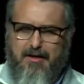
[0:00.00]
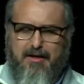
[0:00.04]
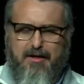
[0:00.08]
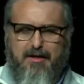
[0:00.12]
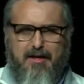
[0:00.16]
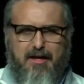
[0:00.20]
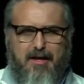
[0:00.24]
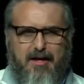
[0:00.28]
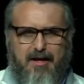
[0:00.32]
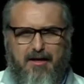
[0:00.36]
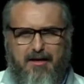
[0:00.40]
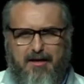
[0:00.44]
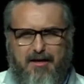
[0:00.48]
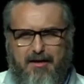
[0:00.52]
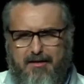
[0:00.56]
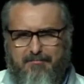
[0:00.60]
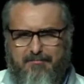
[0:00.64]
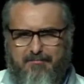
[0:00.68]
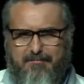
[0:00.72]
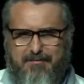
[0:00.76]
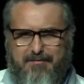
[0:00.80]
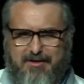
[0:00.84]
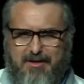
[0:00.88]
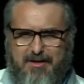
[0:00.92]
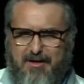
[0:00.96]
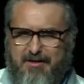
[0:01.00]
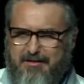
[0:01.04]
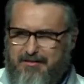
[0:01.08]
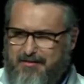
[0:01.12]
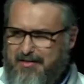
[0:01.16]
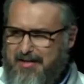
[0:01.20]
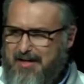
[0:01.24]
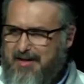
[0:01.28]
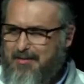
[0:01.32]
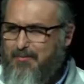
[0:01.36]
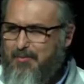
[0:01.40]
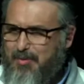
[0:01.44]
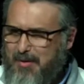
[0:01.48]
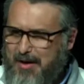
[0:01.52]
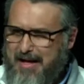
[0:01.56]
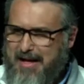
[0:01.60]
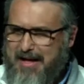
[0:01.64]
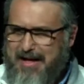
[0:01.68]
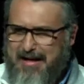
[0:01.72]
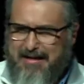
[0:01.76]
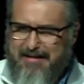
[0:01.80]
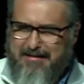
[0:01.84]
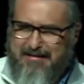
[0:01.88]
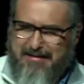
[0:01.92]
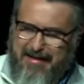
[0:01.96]
God uh, uh, does
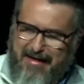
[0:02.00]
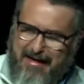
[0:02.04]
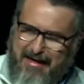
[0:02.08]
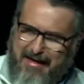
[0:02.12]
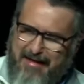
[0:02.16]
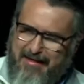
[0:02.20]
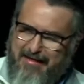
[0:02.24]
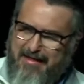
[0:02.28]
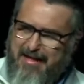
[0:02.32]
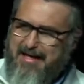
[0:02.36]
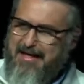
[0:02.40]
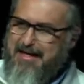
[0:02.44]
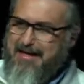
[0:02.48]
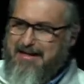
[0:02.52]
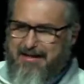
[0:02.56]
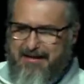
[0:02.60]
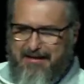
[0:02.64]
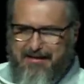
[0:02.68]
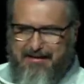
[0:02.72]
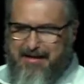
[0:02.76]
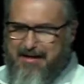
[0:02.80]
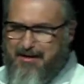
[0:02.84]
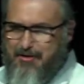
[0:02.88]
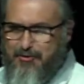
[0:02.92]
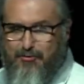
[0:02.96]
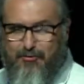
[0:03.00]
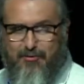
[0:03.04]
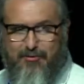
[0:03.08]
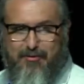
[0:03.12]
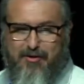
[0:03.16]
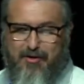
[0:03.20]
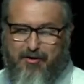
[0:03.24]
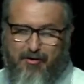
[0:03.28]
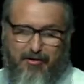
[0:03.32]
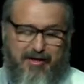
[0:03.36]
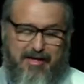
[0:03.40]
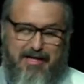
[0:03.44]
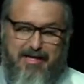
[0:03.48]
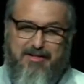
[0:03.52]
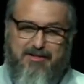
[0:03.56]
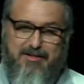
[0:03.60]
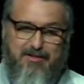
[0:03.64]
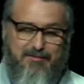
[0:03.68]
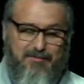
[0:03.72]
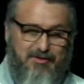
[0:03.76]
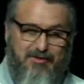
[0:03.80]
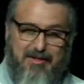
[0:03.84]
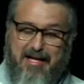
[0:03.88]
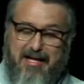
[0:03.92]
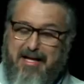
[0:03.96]
10 plagues, and they get Israel
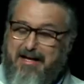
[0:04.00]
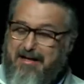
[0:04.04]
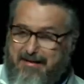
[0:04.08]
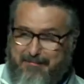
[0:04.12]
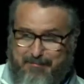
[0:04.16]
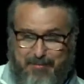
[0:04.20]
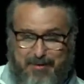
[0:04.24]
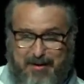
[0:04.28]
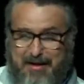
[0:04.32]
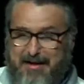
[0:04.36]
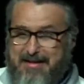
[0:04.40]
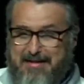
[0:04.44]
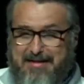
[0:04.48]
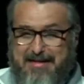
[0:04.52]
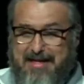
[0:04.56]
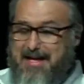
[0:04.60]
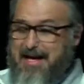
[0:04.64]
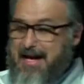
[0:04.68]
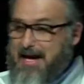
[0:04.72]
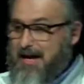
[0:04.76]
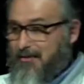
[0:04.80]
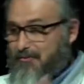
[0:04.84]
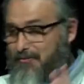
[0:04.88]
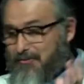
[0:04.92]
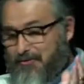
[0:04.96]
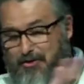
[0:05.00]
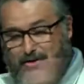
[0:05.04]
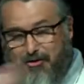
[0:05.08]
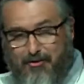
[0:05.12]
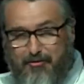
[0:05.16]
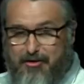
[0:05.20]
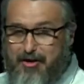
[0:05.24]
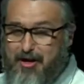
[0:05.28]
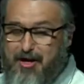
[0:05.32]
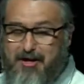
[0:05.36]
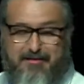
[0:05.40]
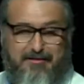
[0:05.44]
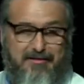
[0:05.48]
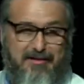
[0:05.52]
or Egypt's like, please get out.